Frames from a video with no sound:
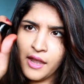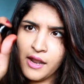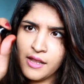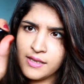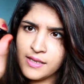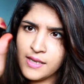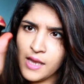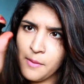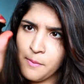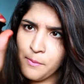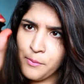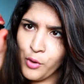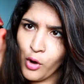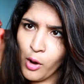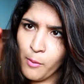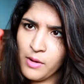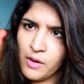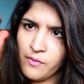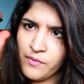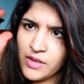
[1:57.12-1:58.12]
there is some
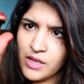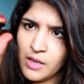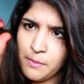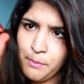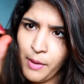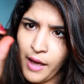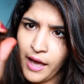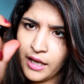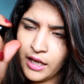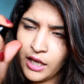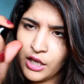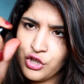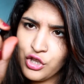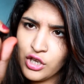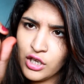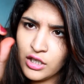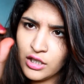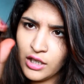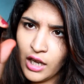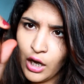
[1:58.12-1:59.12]
problem with the
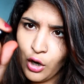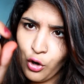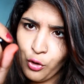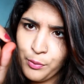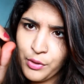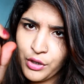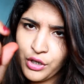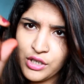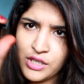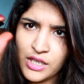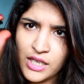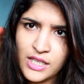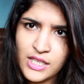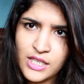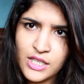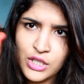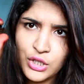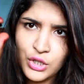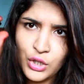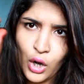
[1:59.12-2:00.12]
packaging now because
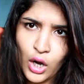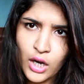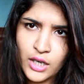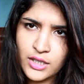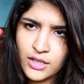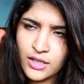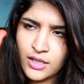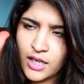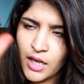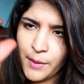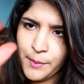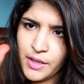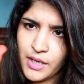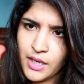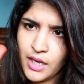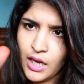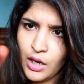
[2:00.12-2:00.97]
it's not coming